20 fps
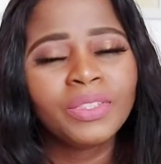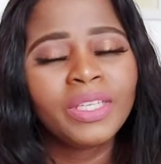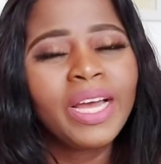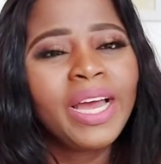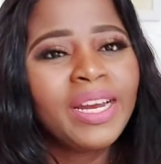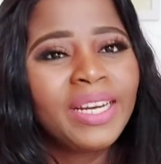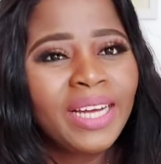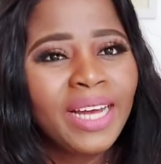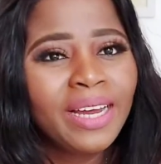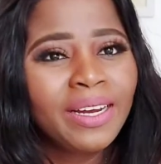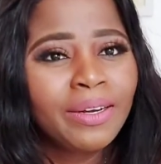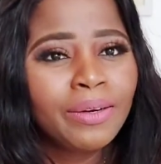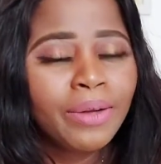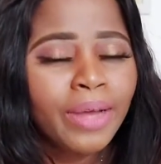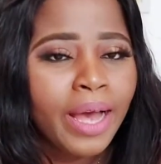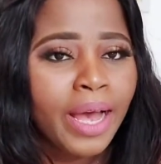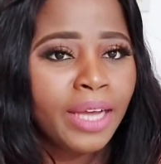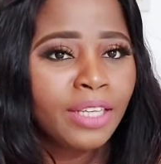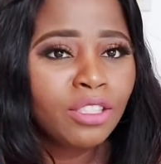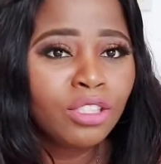and
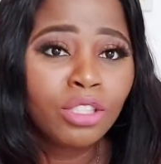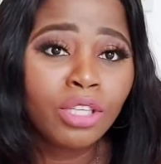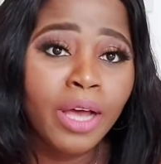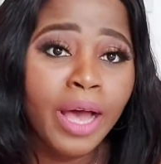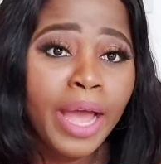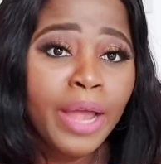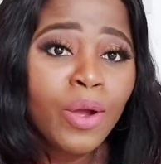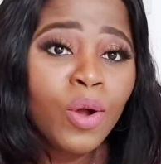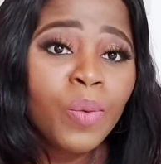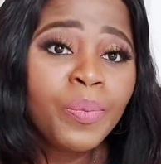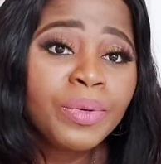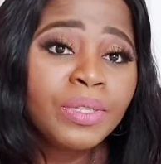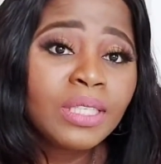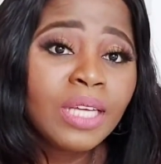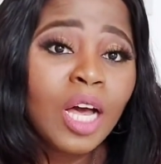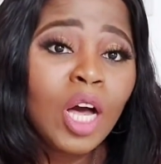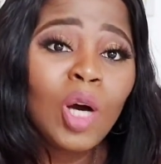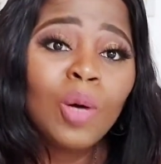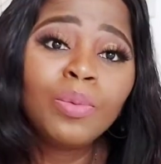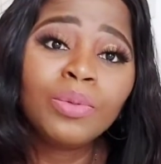I hope it
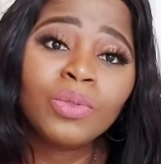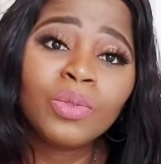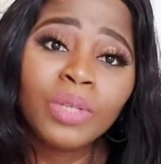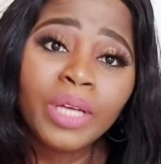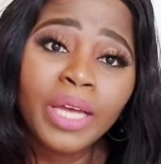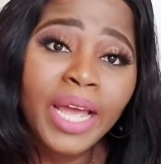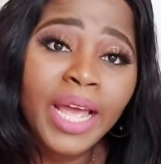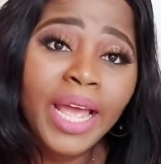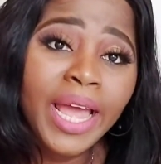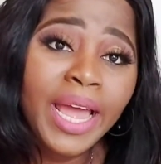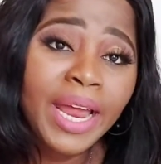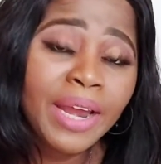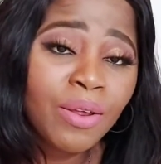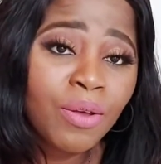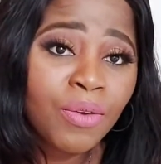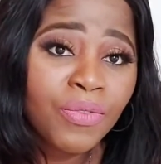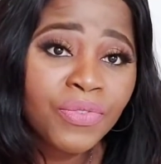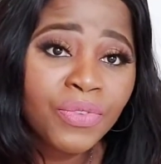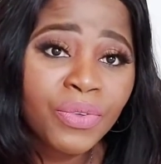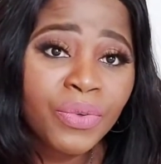helped any
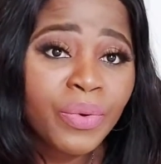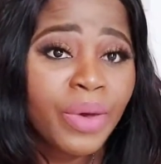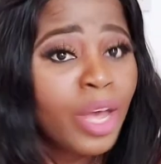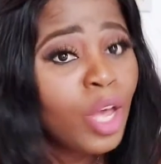of you.